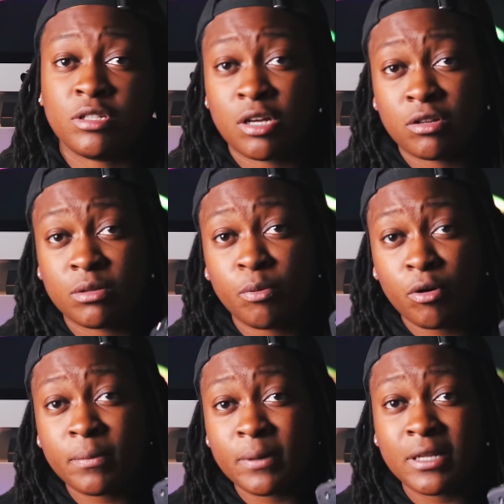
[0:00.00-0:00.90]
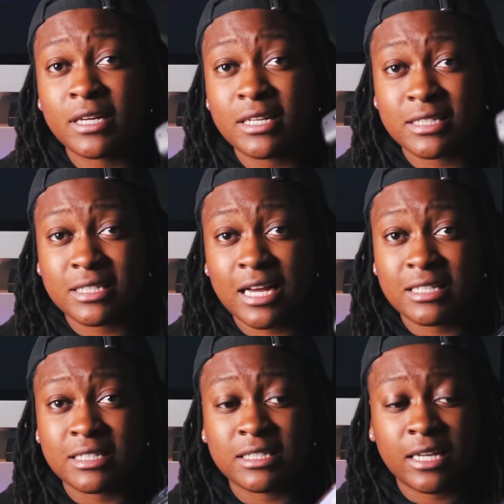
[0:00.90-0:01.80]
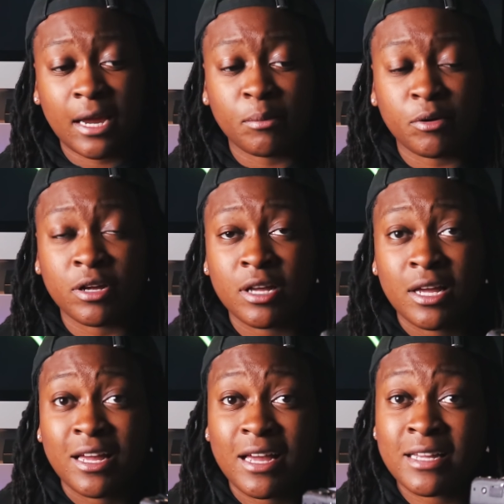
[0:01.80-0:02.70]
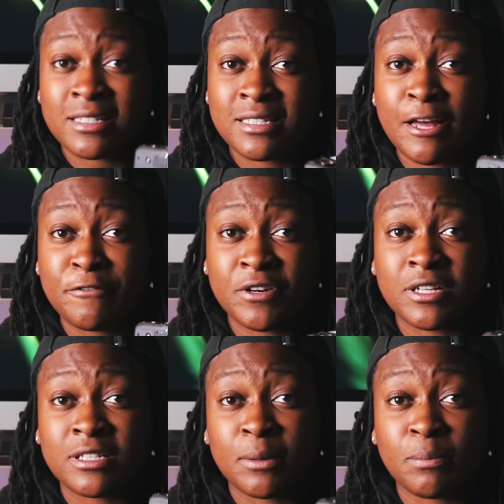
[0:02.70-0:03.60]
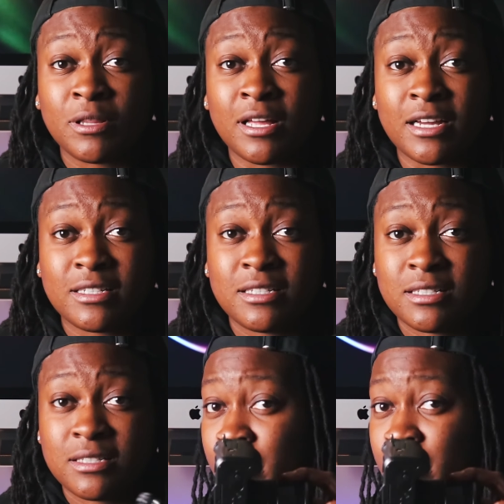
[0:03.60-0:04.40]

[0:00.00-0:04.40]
So the portability and the size of this camera is definitely a plus.